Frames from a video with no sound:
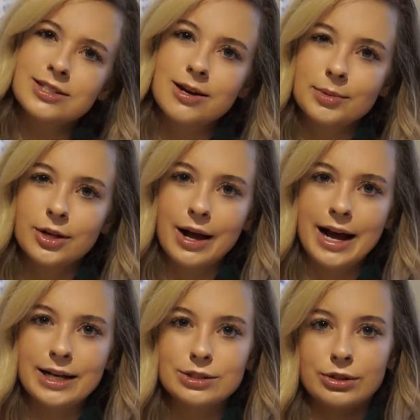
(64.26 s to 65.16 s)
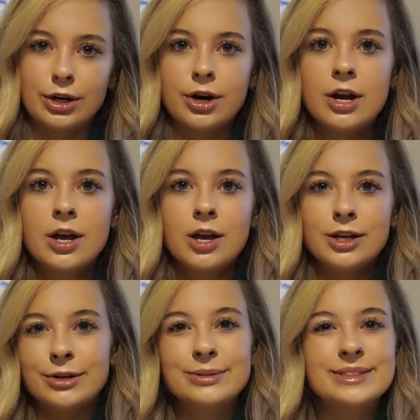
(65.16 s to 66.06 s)
to come to class or,
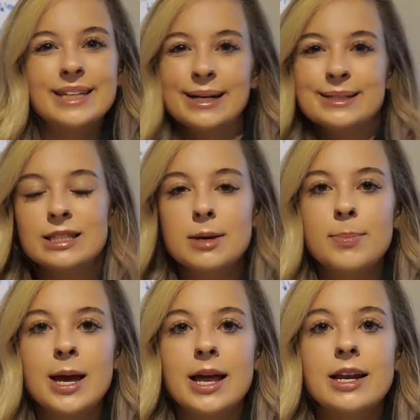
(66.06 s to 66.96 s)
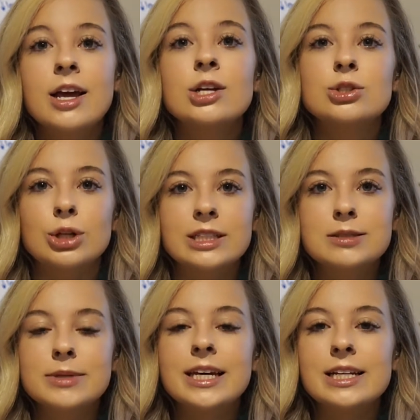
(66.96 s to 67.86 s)
decide to sleep in.
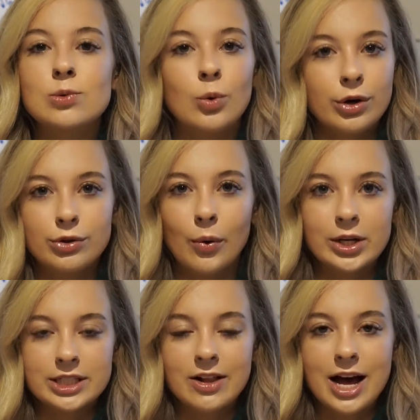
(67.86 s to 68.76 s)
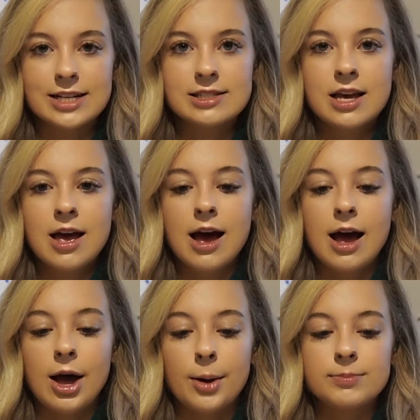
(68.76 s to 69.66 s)
Trust me, it's worth going to class.
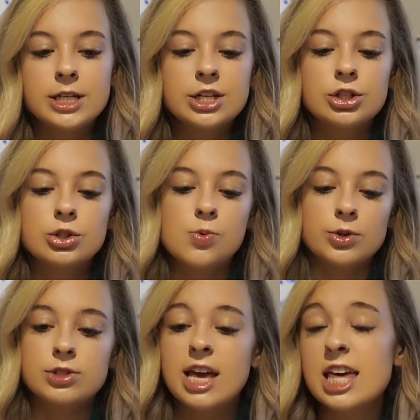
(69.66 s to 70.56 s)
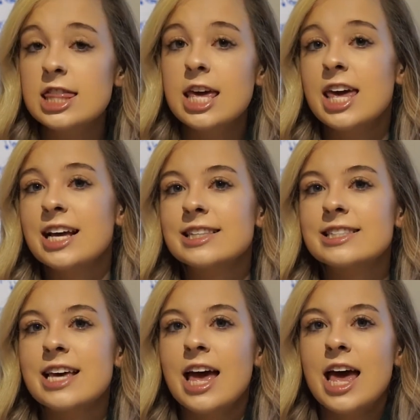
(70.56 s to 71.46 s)
Teachers will say
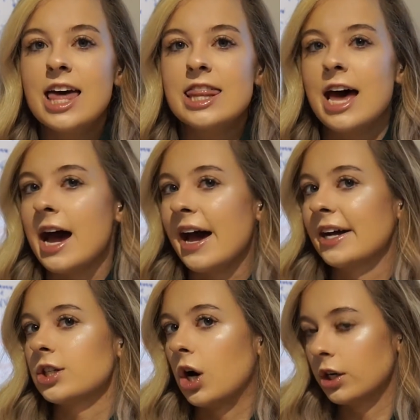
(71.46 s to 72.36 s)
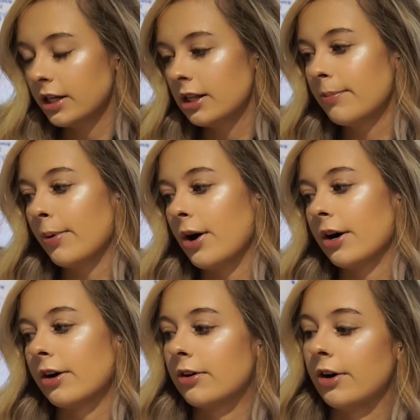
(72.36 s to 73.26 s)
things that aren't in the
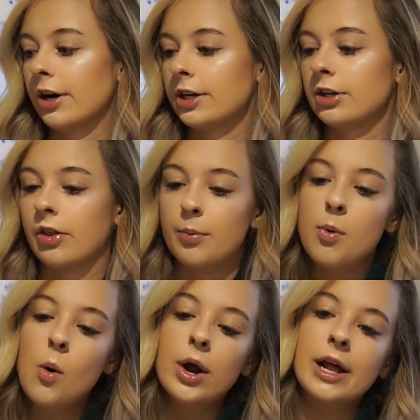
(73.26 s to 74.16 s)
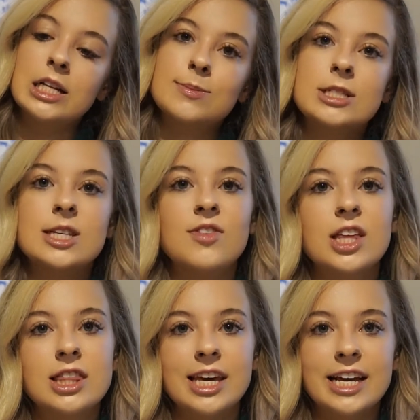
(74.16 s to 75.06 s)
book, or, they'll point out
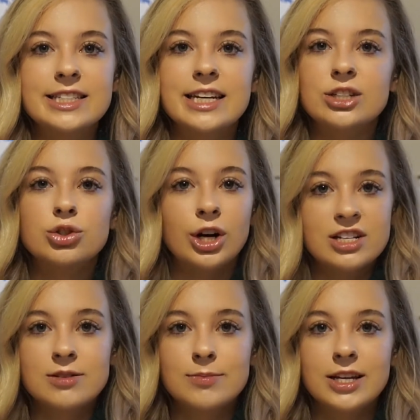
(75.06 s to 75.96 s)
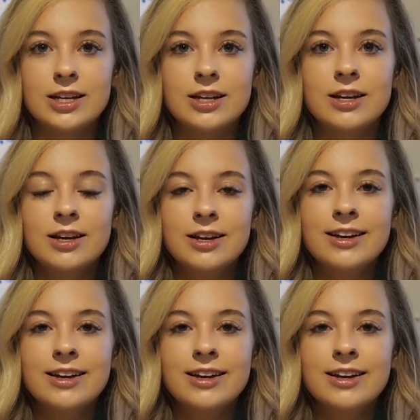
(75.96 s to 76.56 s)
specific things, and trust me,